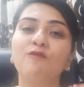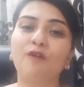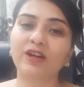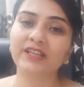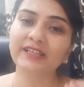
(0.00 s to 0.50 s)

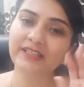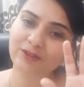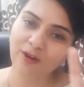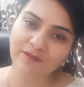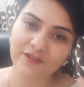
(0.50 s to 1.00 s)

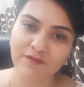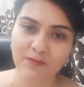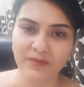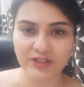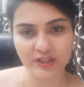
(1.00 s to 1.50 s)
14th of
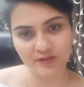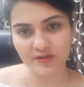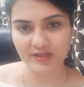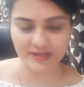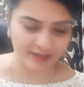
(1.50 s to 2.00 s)
November,
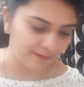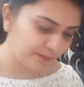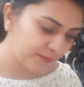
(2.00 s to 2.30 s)
Children's Day.